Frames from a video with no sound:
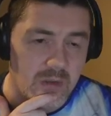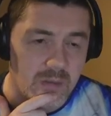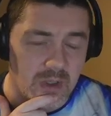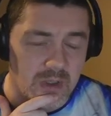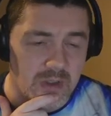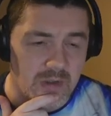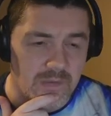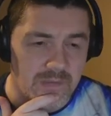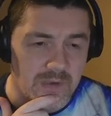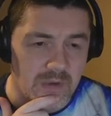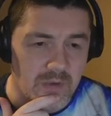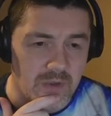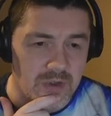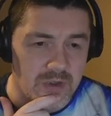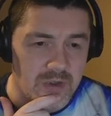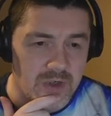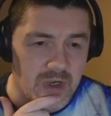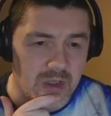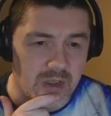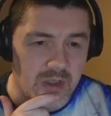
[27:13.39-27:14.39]
I loved how the
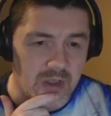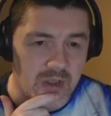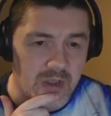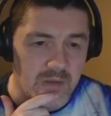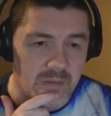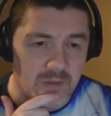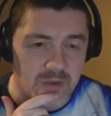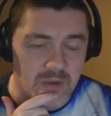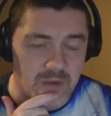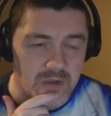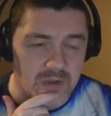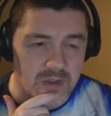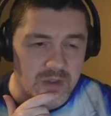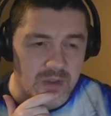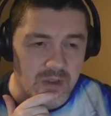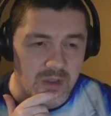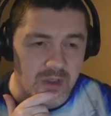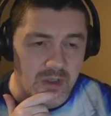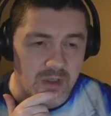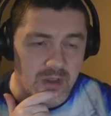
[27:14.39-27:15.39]
dragon came across at
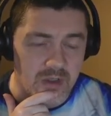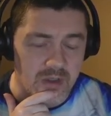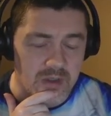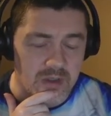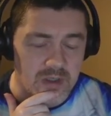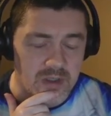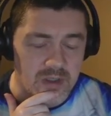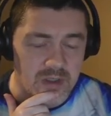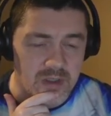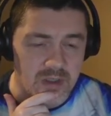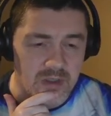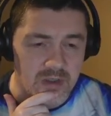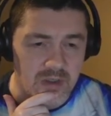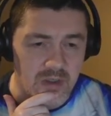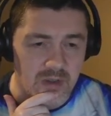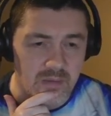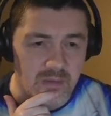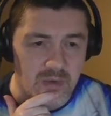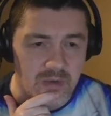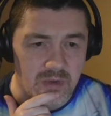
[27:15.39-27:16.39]
the end and just said,
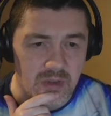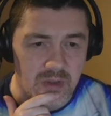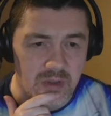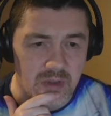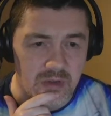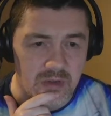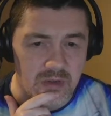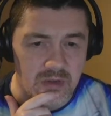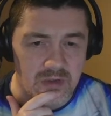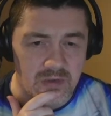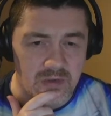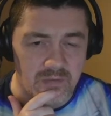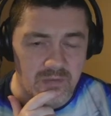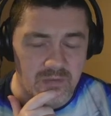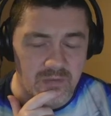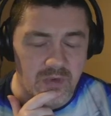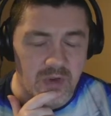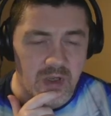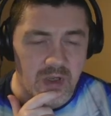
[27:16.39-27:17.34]
"Yep, okay, you're